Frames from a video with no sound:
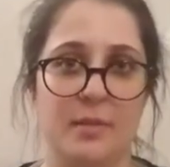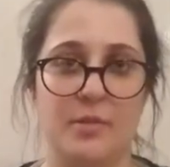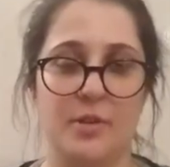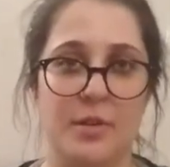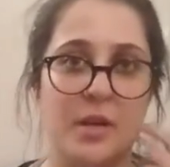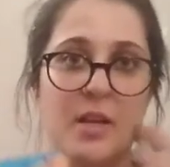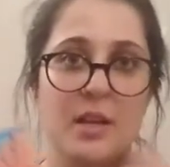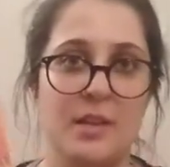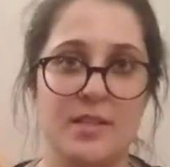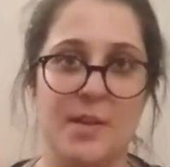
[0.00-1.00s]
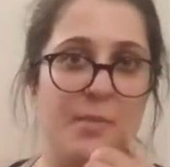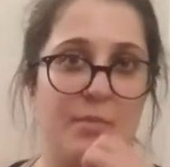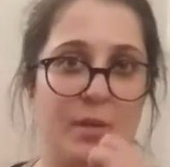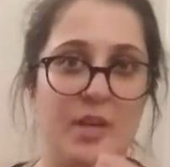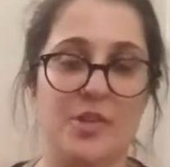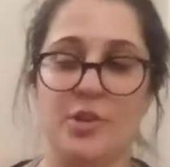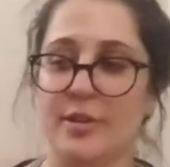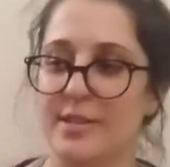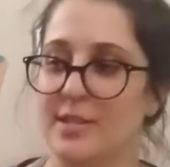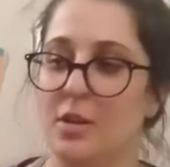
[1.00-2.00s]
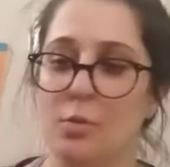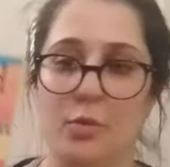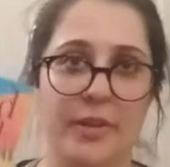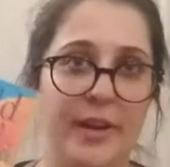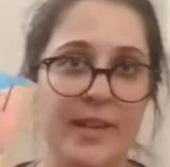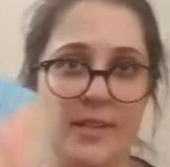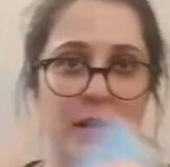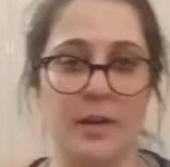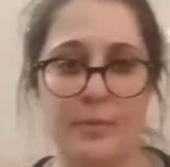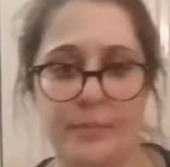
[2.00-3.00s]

I'm sure someone will enjoy this a lot more than I did.